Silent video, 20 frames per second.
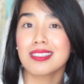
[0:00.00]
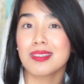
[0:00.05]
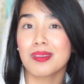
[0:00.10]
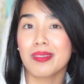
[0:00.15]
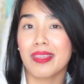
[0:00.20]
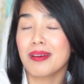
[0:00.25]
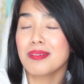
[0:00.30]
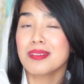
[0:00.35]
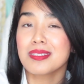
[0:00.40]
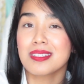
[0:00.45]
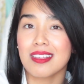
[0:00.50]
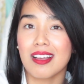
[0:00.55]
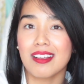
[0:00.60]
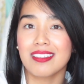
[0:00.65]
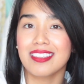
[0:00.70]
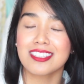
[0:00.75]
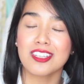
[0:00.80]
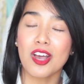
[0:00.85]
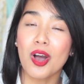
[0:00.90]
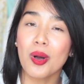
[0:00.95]
So that was,
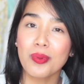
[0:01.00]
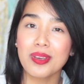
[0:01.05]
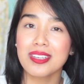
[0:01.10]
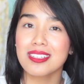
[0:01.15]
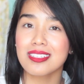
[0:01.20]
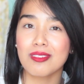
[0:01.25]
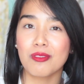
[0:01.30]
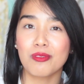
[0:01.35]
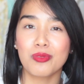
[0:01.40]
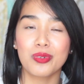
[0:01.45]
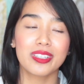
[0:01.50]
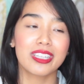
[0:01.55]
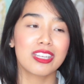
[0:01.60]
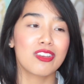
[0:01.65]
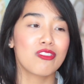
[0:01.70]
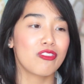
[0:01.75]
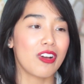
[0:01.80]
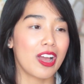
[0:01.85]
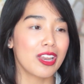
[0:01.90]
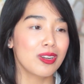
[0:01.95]
that's always
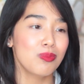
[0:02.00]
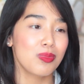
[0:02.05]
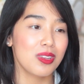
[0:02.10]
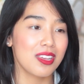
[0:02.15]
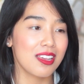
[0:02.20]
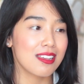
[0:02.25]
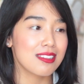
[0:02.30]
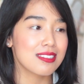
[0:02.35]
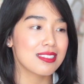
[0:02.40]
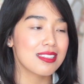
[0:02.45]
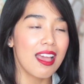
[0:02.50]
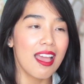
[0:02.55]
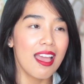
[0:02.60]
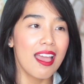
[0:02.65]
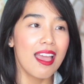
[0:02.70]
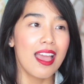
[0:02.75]
really fun because,